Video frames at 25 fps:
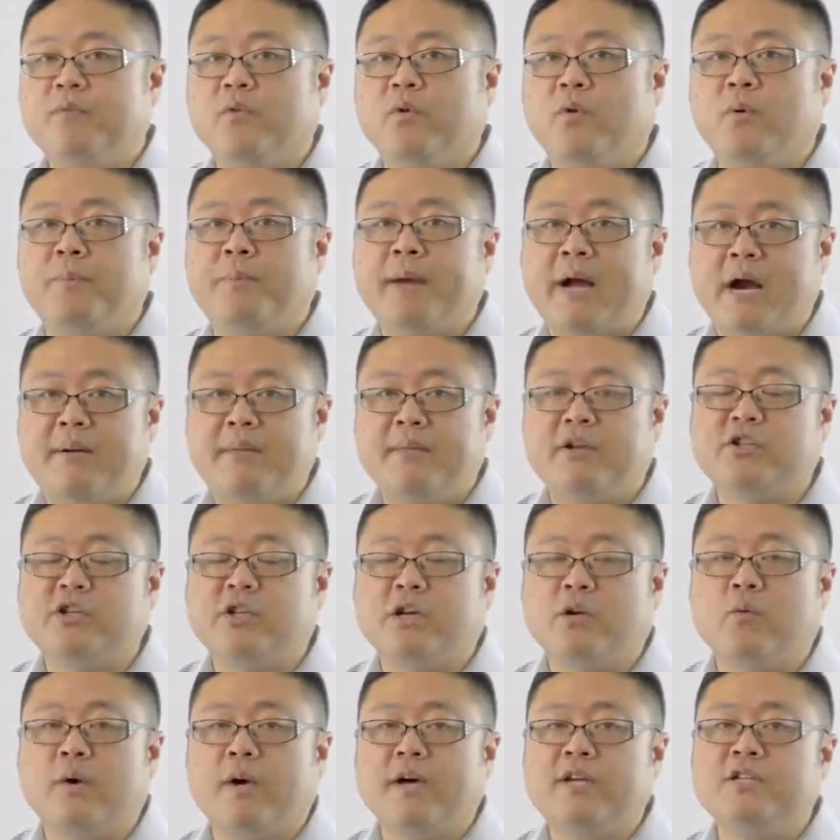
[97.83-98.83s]
or
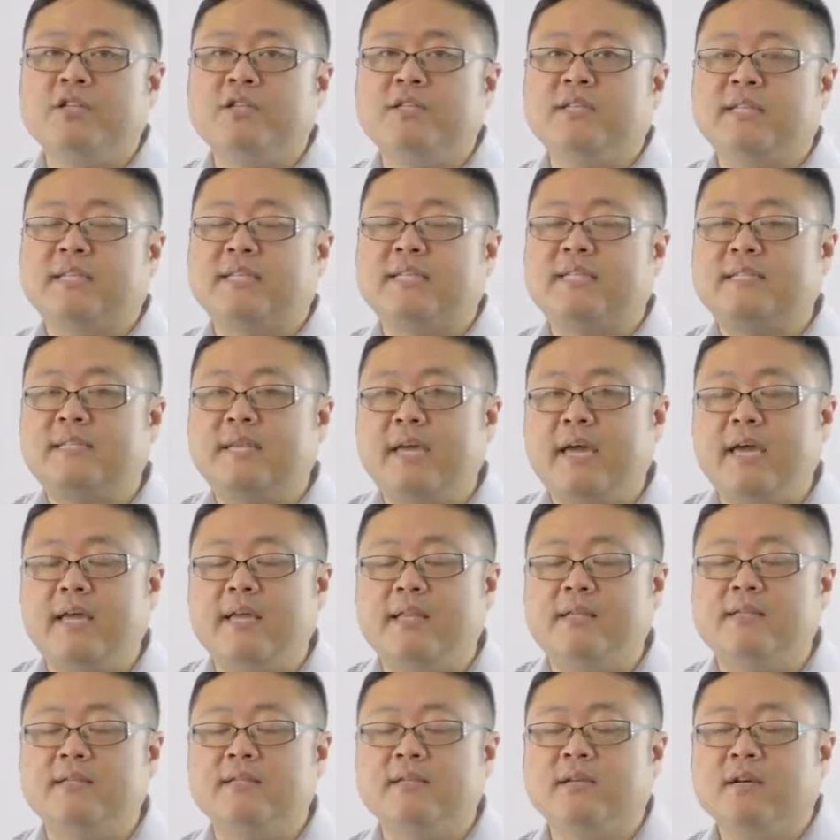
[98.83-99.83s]
parametric equations
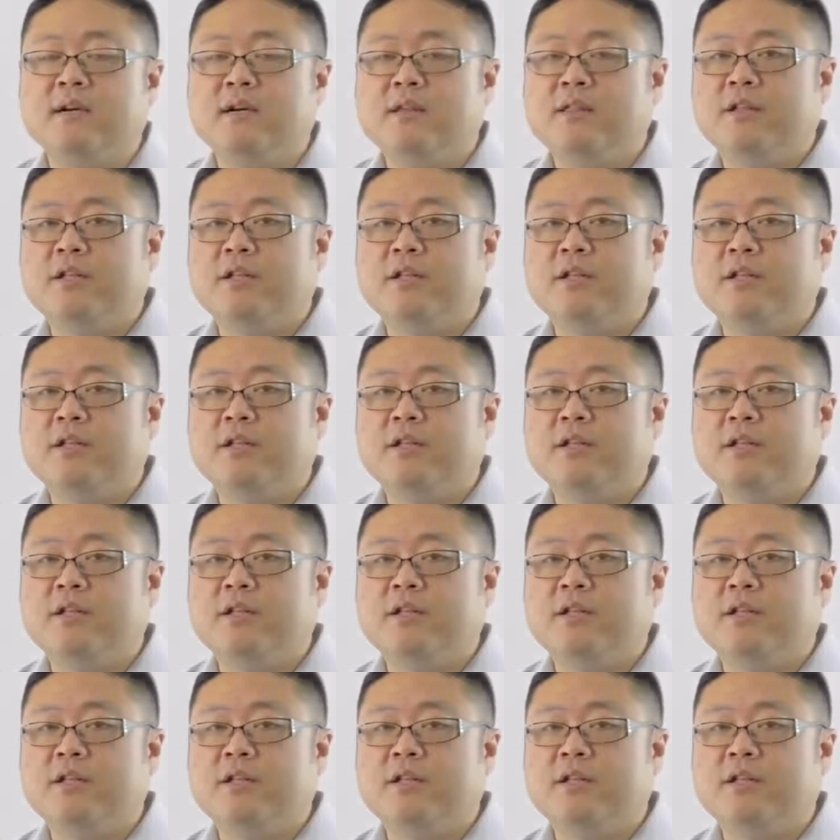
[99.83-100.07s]
extends,